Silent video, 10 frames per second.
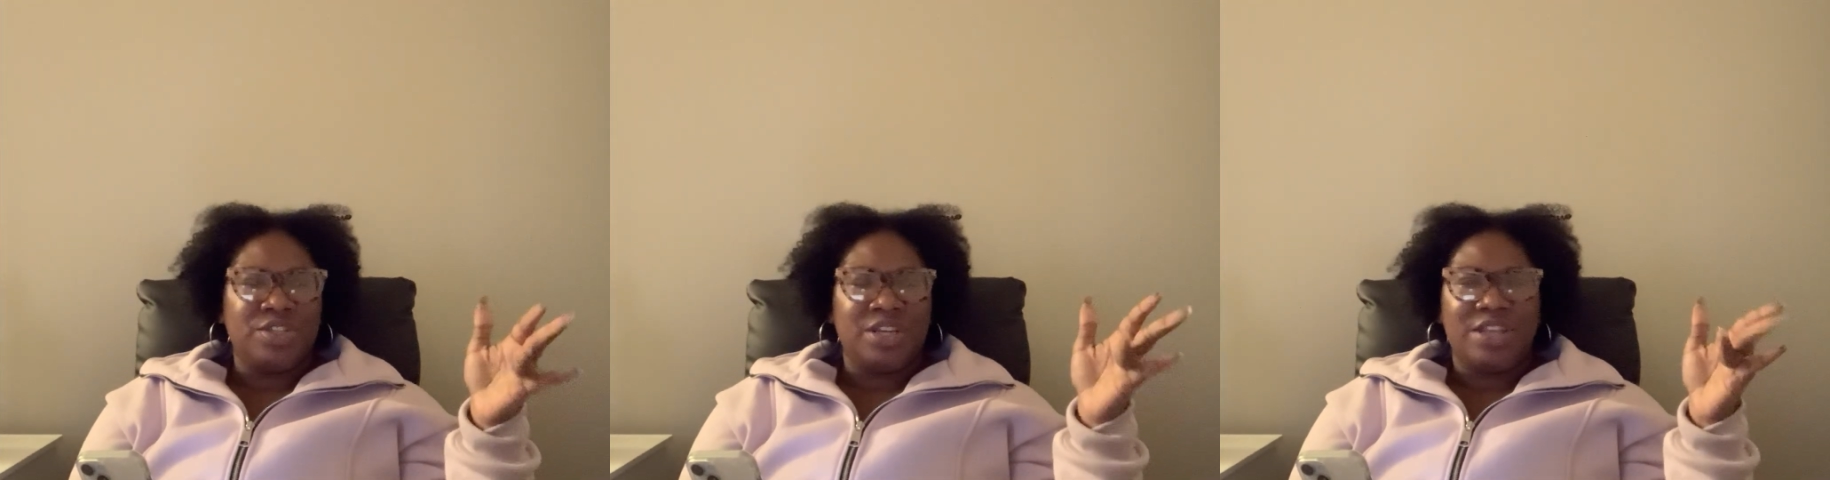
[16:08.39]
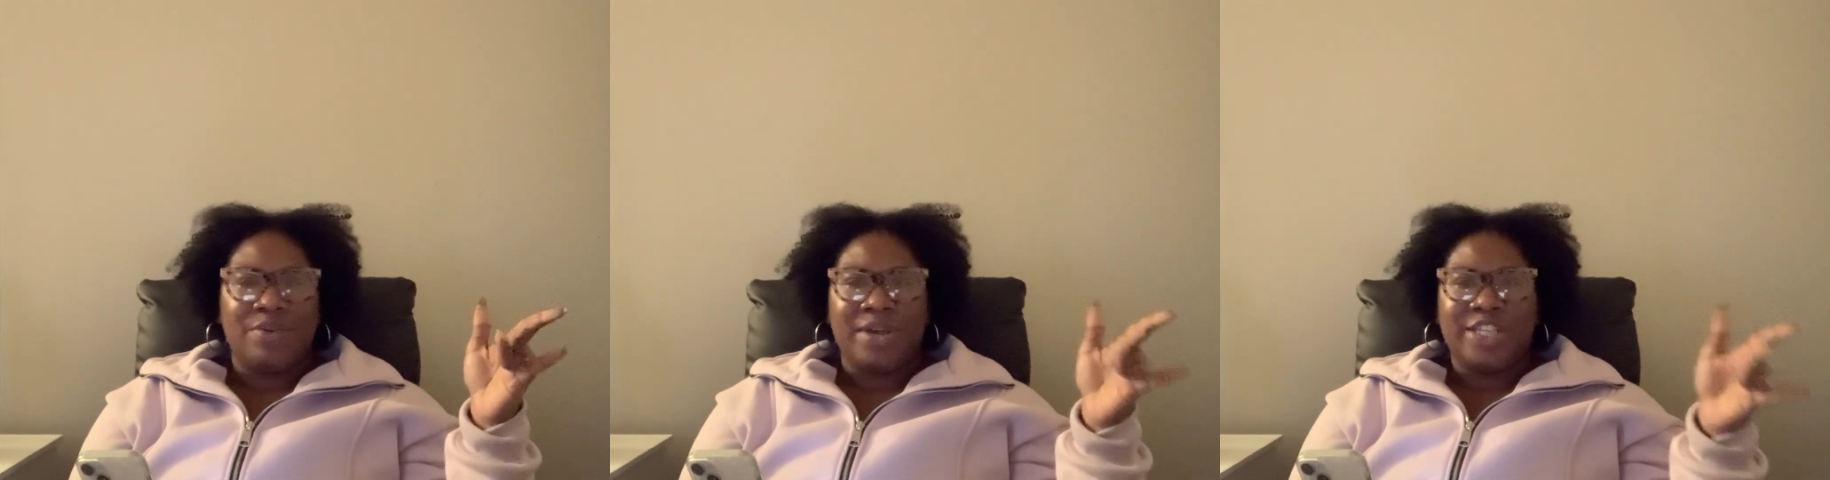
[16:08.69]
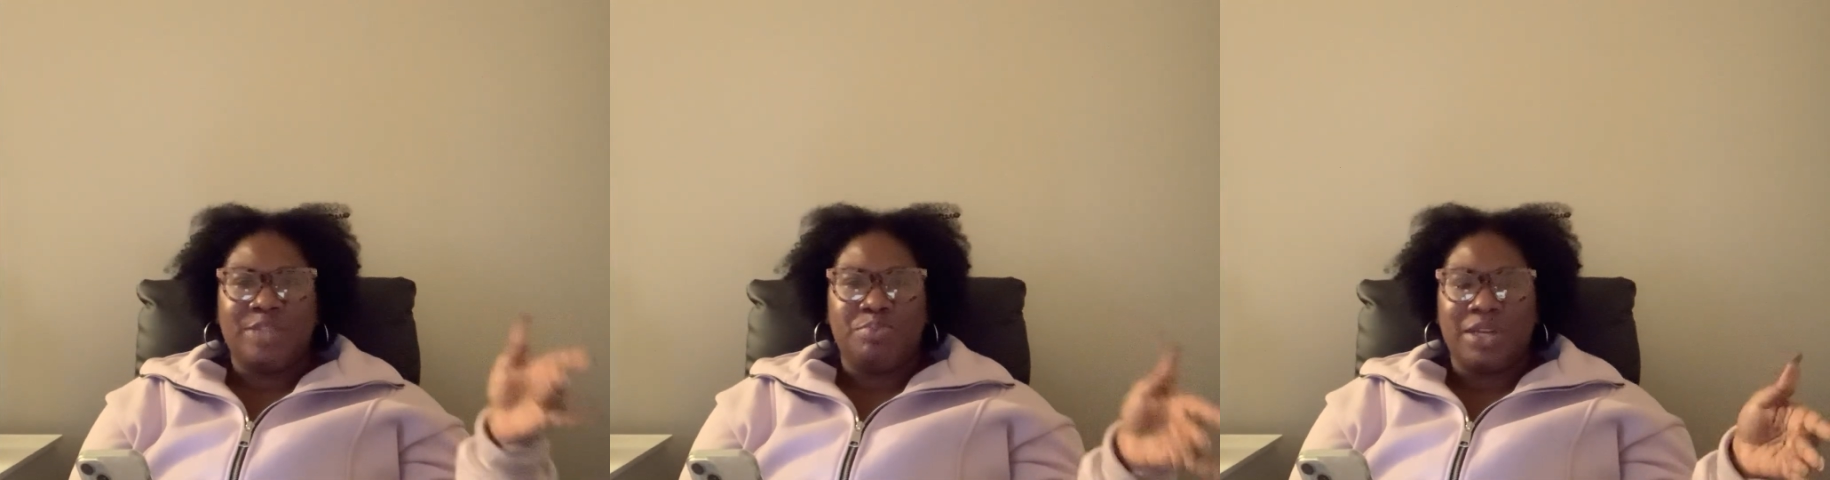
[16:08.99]
and they were
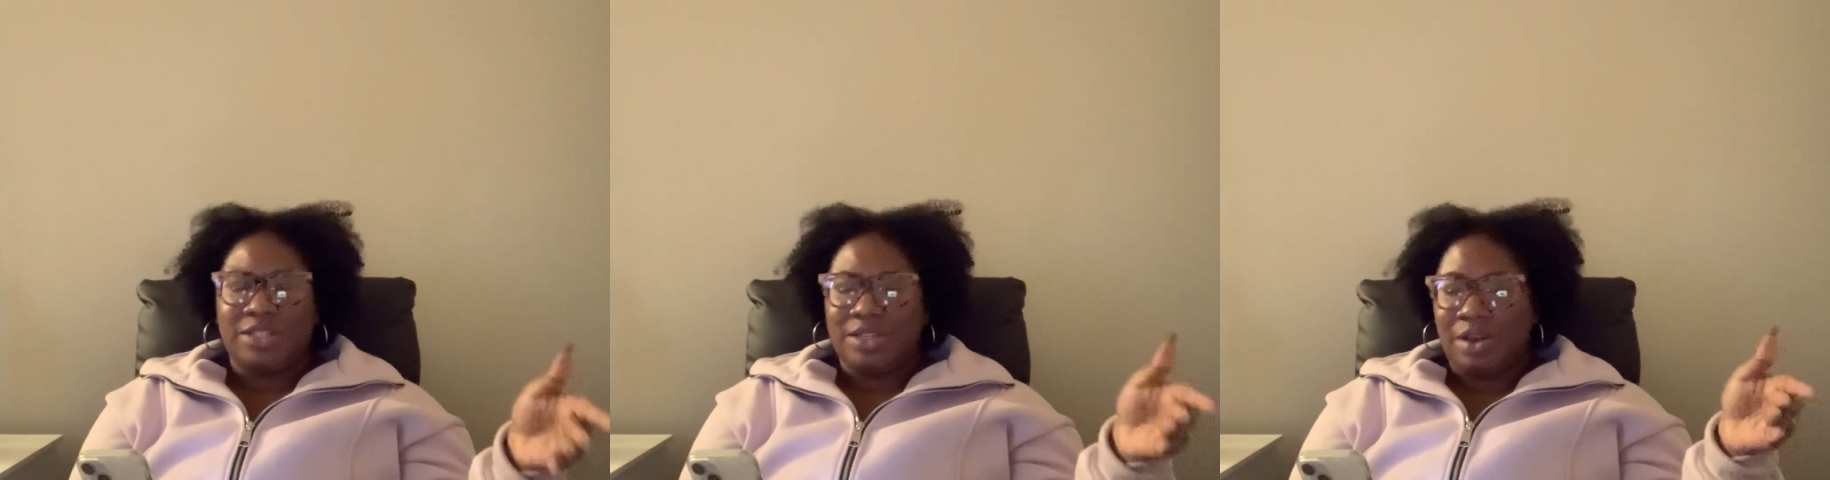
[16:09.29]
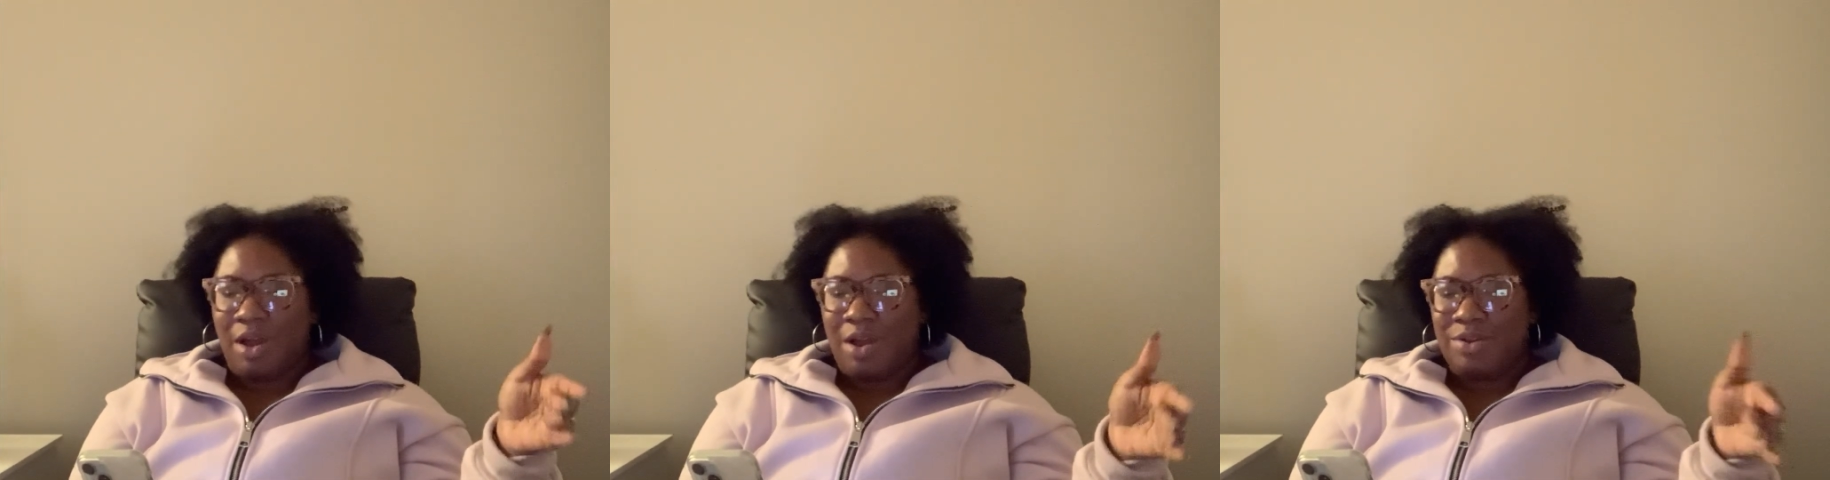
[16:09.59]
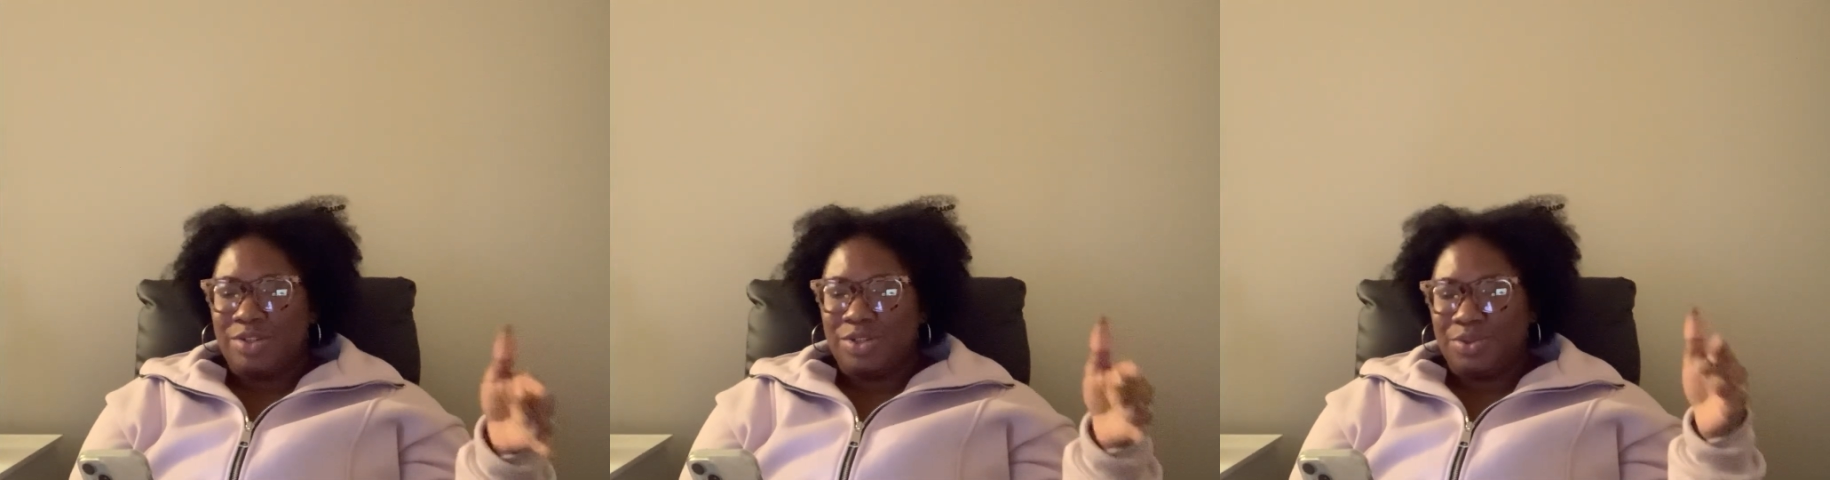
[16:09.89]
expecting her
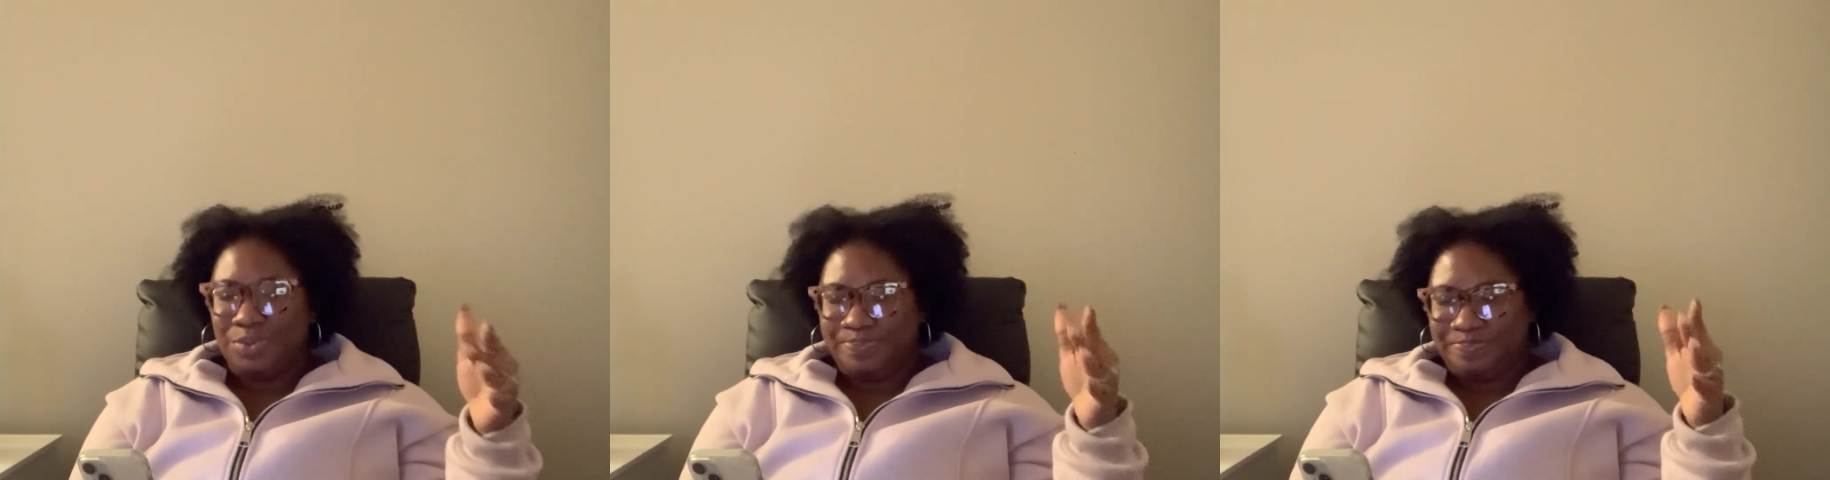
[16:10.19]
to